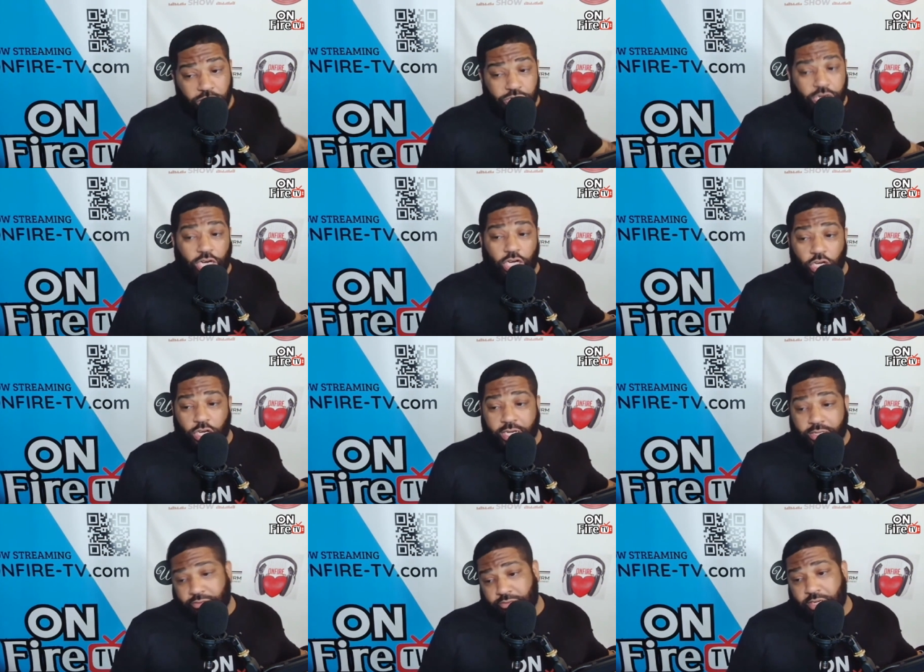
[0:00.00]
So they're going
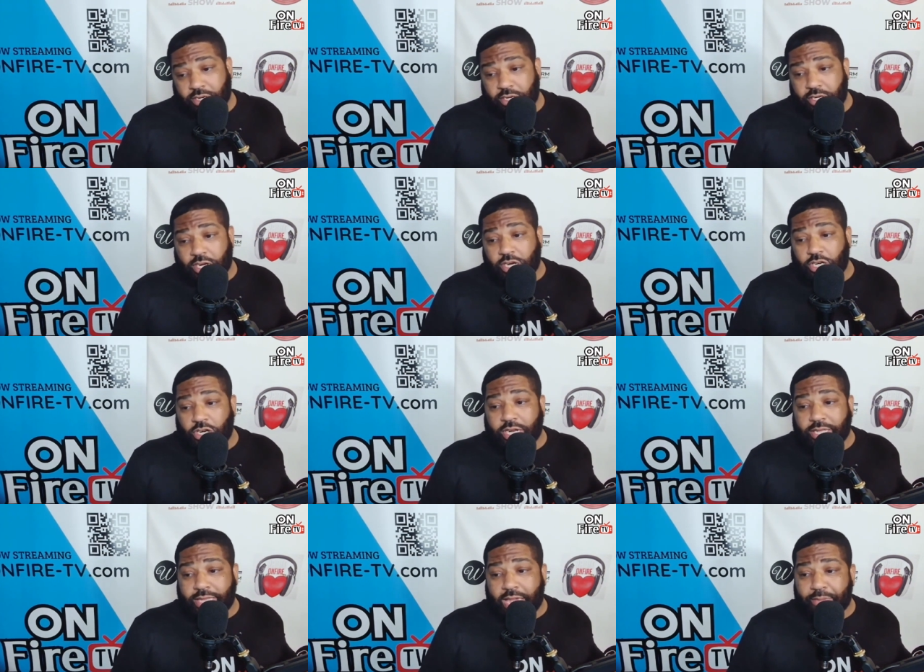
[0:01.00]
to
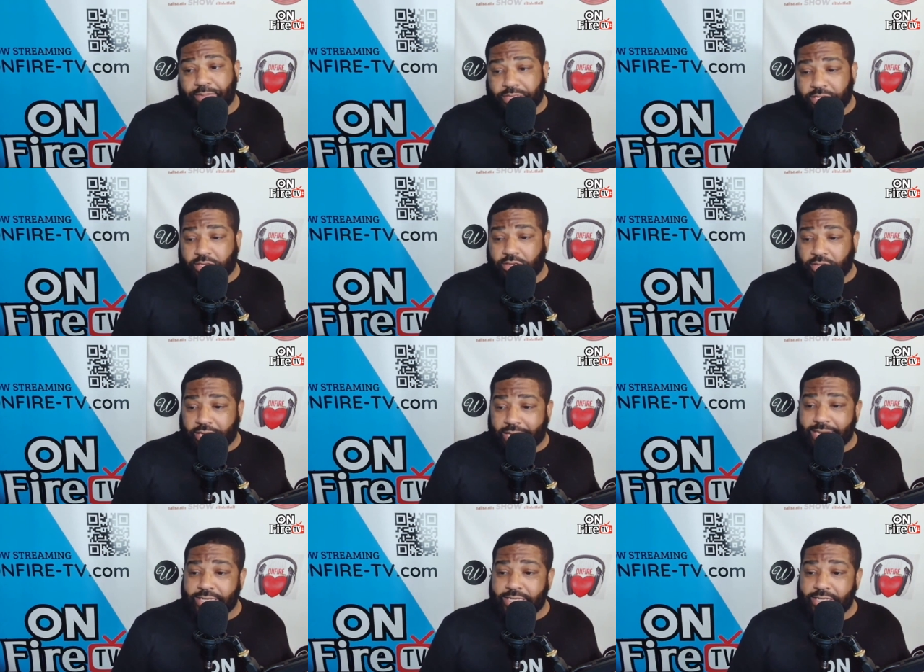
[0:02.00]
look at that particular
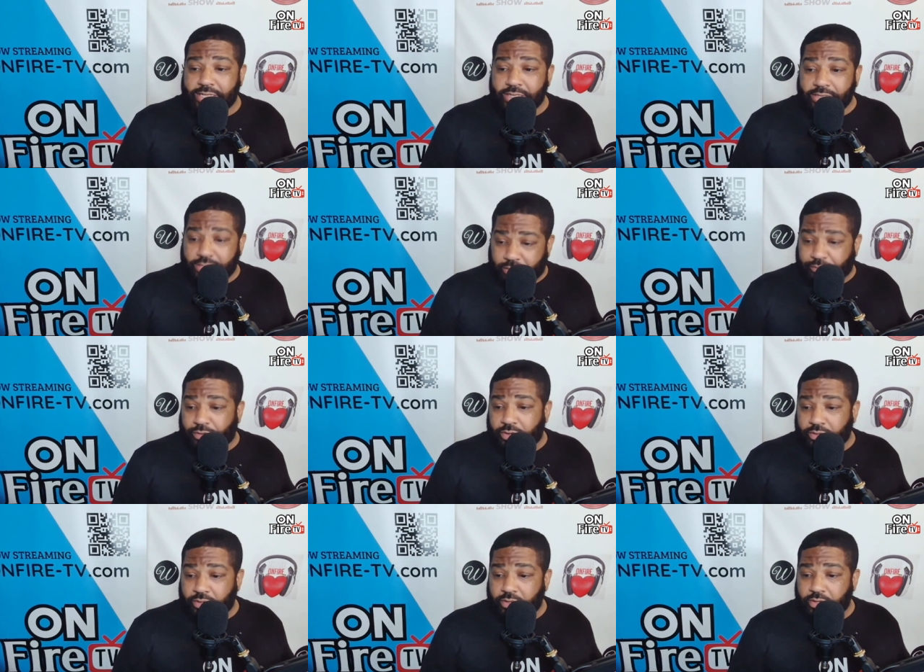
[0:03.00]
case different,
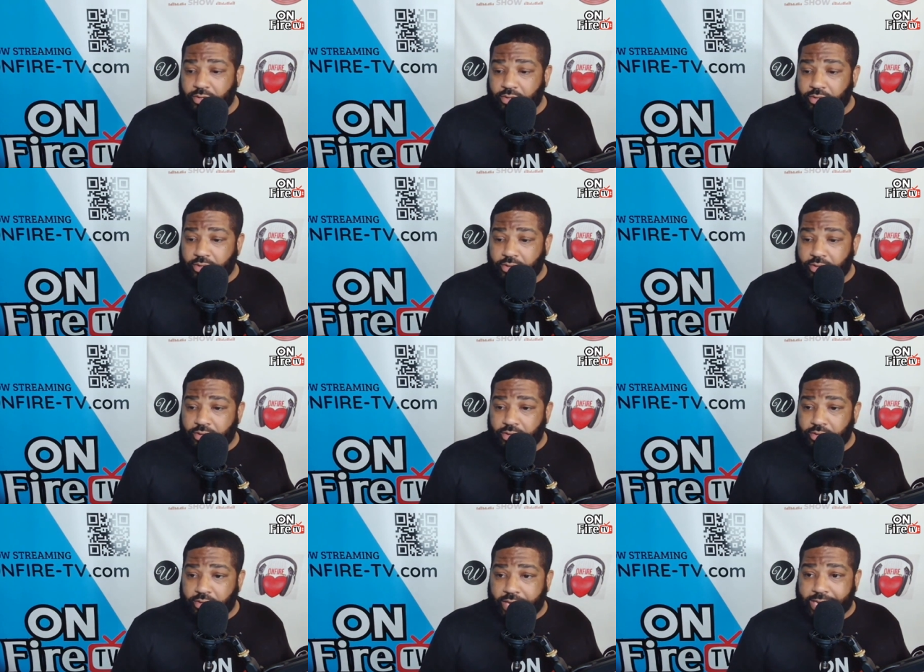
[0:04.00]

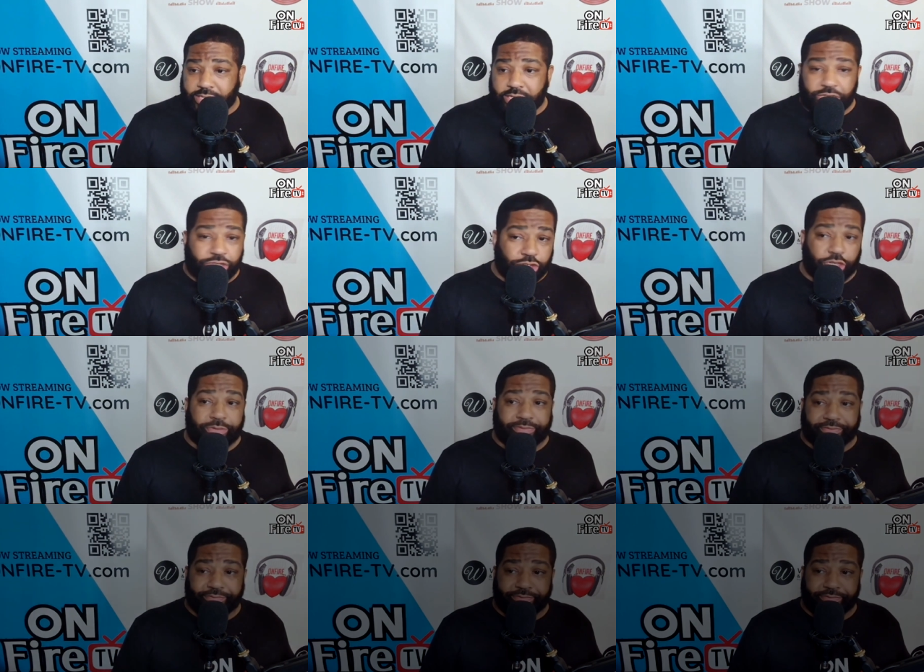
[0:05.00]
as they should.